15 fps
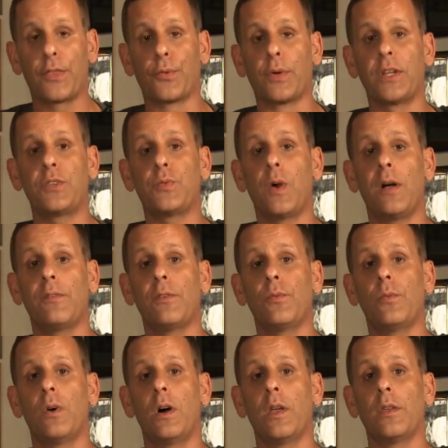
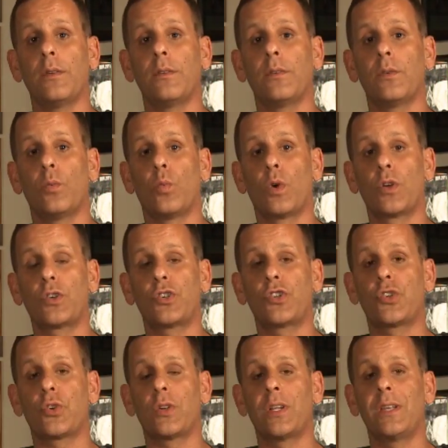3-12-1. Weren't
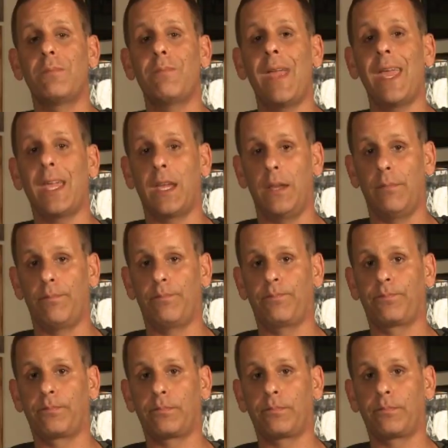sure he'd make it.